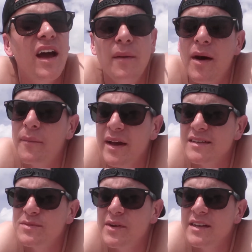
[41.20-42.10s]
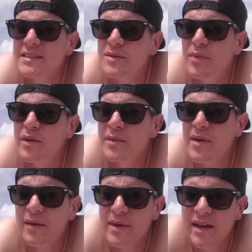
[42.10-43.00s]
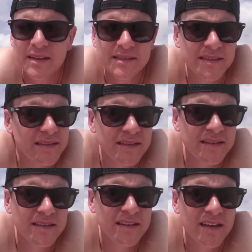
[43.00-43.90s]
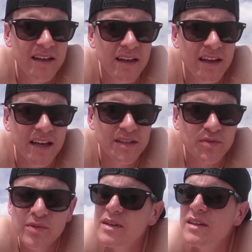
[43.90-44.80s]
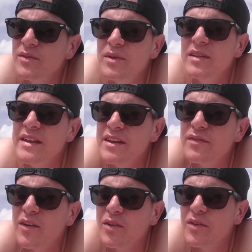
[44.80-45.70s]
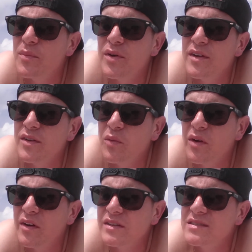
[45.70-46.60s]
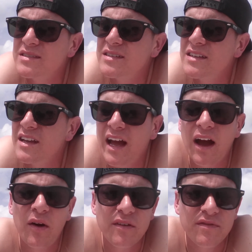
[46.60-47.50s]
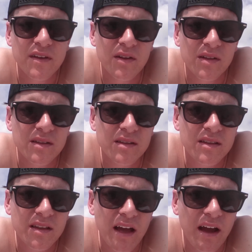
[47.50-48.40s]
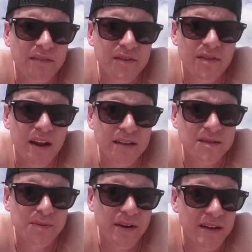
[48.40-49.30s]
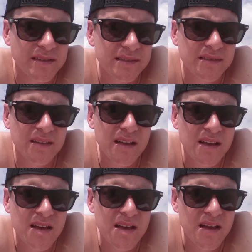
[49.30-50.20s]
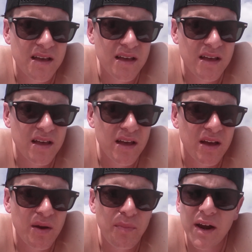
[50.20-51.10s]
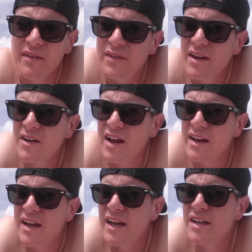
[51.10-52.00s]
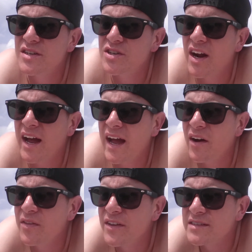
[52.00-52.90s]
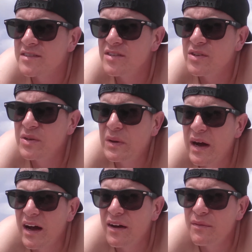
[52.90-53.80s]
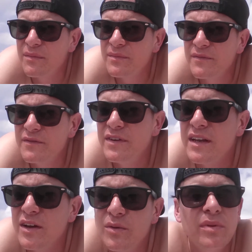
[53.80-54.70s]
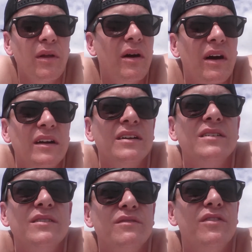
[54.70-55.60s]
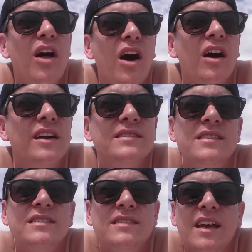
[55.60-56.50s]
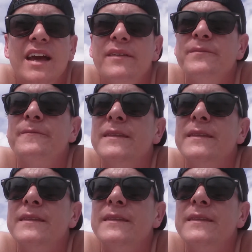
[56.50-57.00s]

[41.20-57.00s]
about my experience at Burning Man, because it's really, really difficult to put into words how I feel after that experience. But I figured I'd try out this new video vlog as they say,